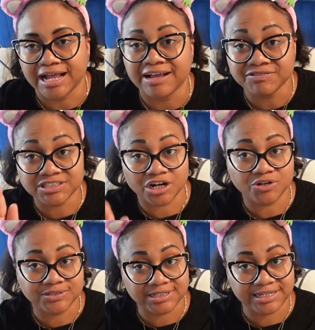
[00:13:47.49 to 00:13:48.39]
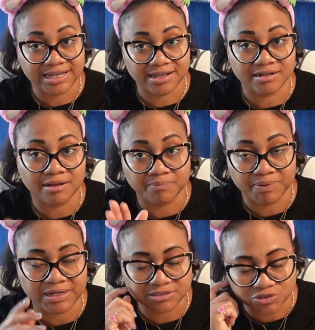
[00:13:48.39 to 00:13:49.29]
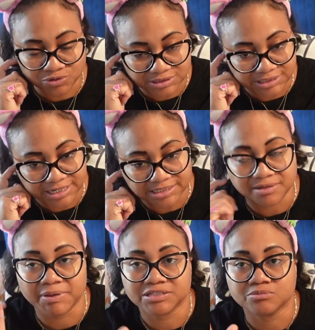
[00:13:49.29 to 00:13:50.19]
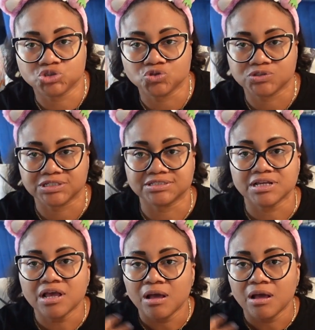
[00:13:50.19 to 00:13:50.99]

I haven't started using it yet. I'm planning to use it today to make some juices.